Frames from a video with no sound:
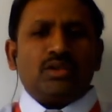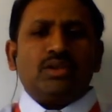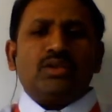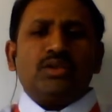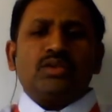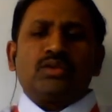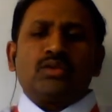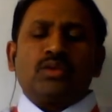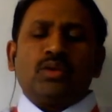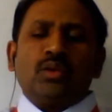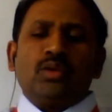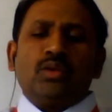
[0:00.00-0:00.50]

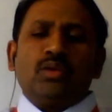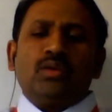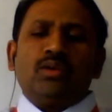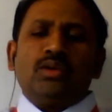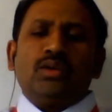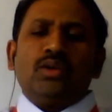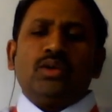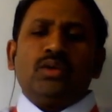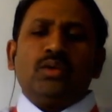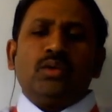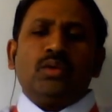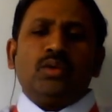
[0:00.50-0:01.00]
So
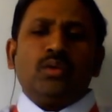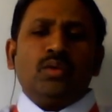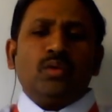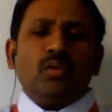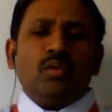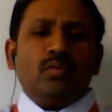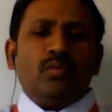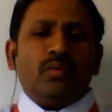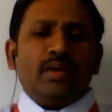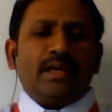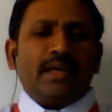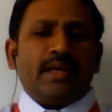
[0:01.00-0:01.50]
tool
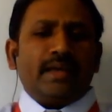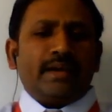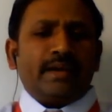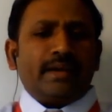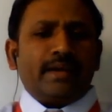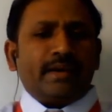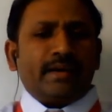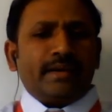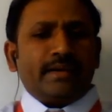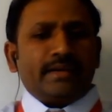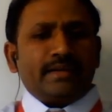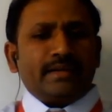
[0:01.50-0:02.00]
wear
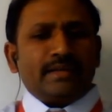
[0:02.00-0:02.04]
rate